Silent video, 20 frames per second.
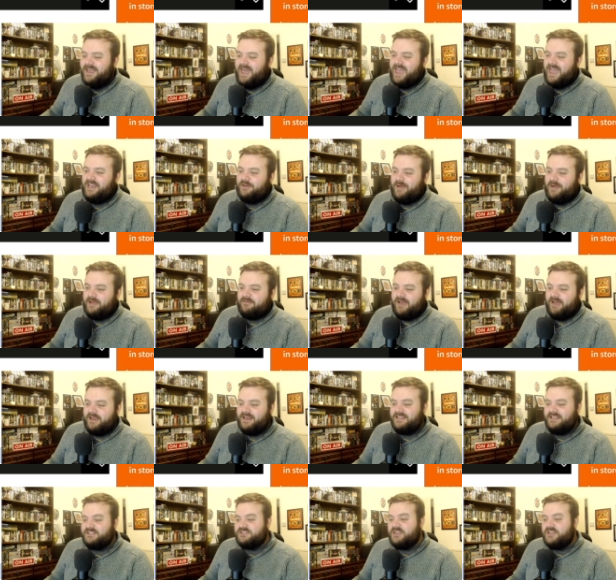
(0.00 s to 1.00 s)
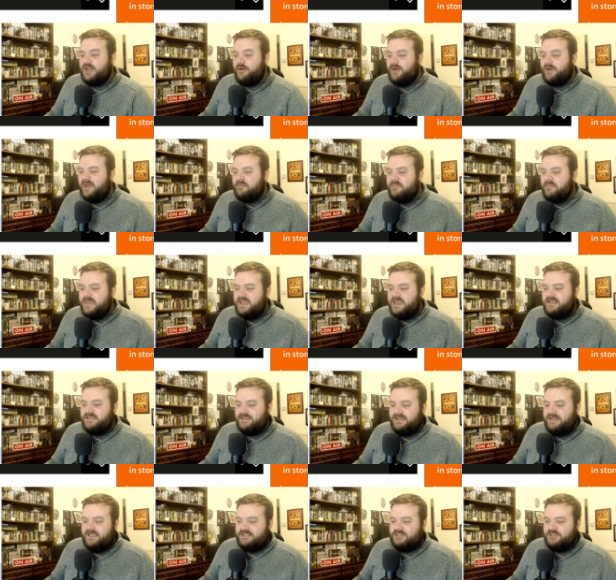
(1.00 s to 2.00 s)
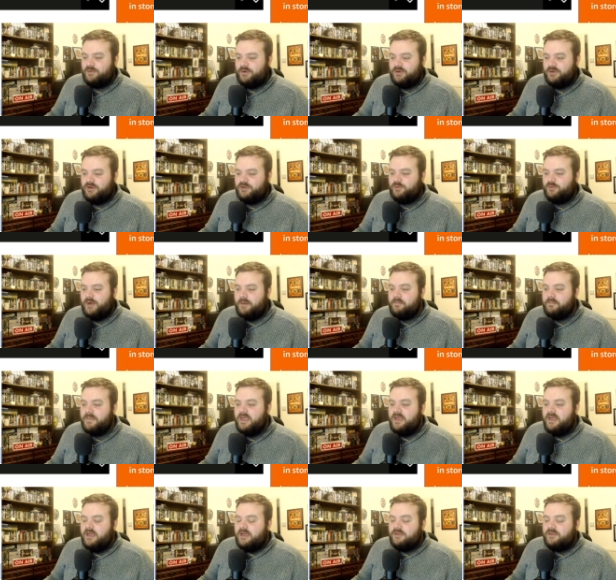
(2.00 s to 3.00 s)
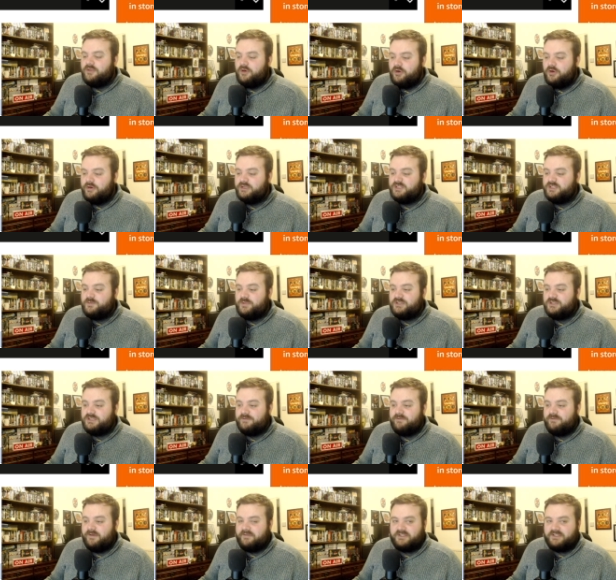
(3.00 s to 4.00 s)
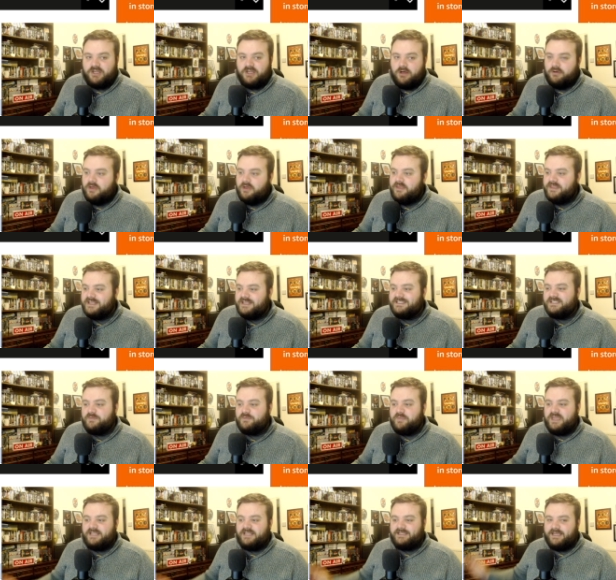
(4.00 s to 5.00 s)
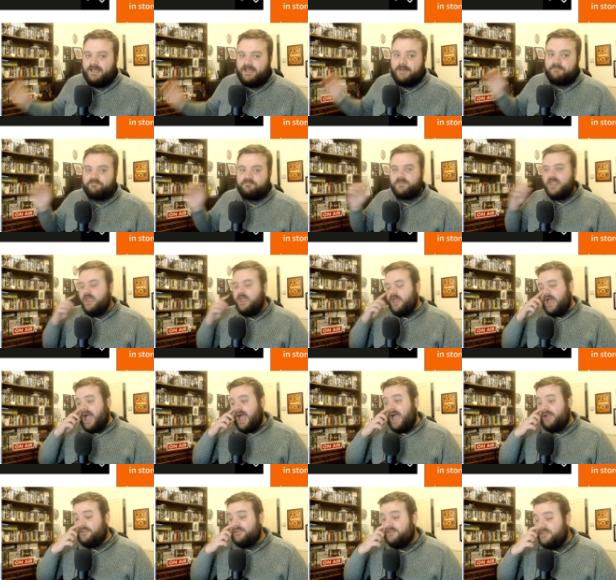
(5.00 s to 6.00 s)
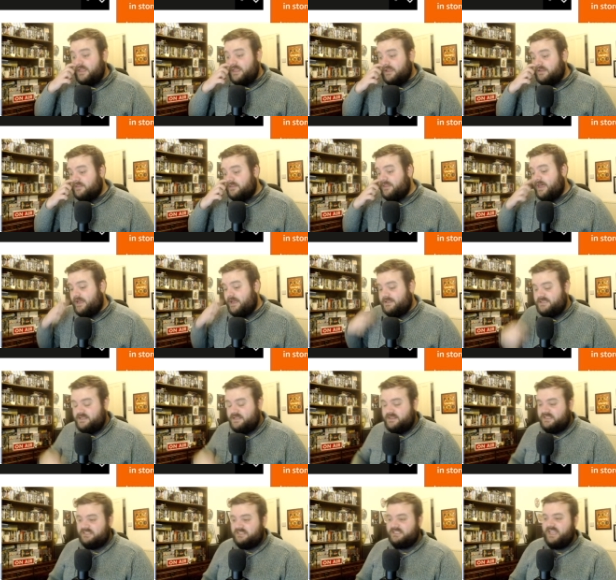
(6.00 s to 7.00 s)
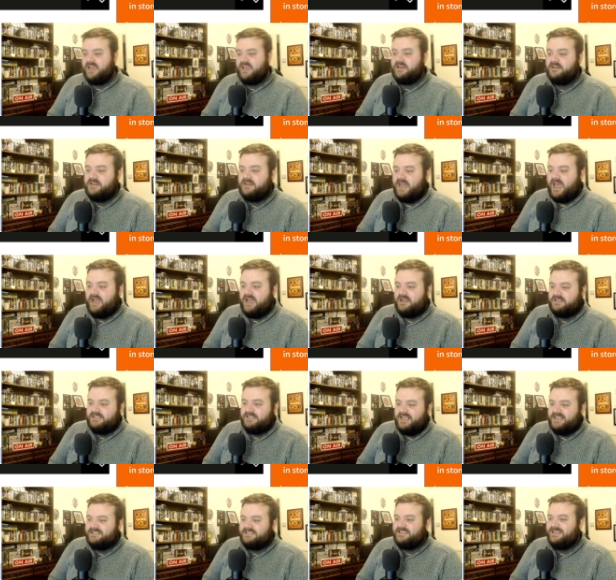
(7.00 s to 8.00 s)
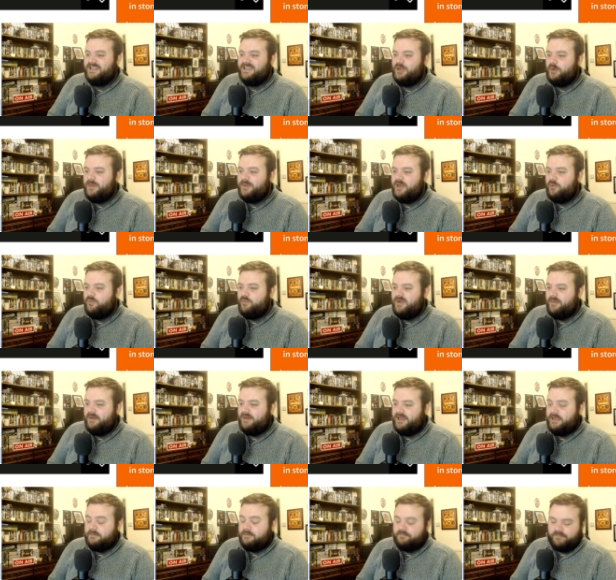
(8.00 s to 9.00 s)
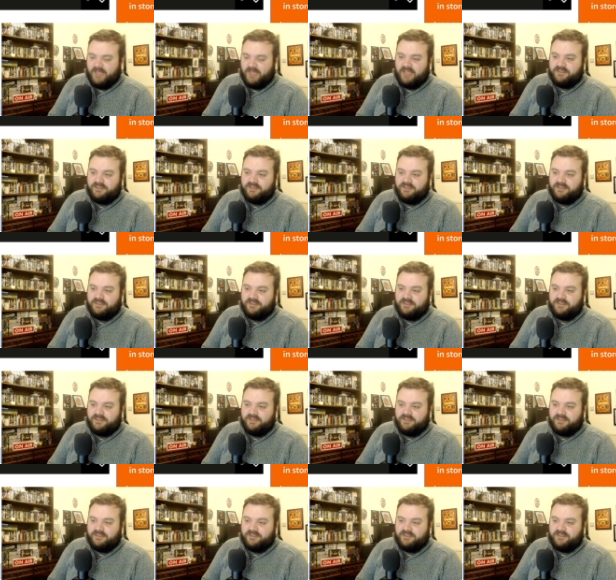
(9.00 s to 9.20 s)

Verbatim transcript: Anyway, right, let's go immediately to a good one. The Husbands of River Song. This is B tier. I think that the second act is a little bit wibbly.